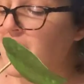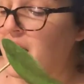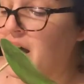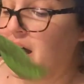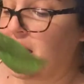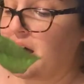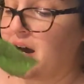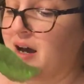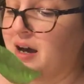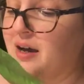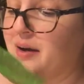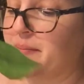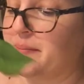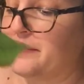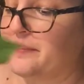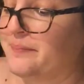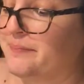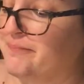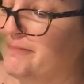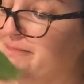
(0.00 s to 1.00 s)
Um,
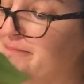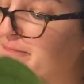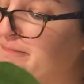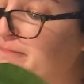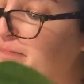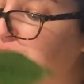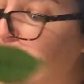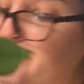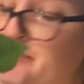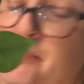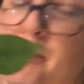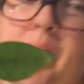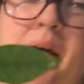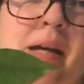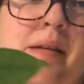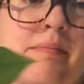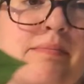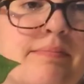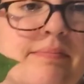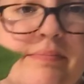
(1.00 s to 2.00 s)

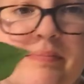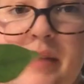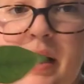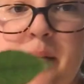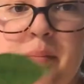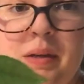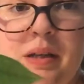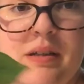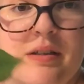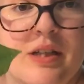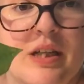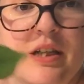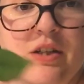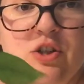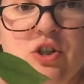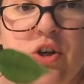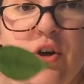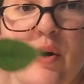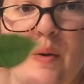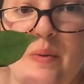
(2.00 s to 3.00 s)
but I mean, to
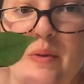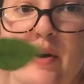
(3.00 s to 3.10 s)
each your own.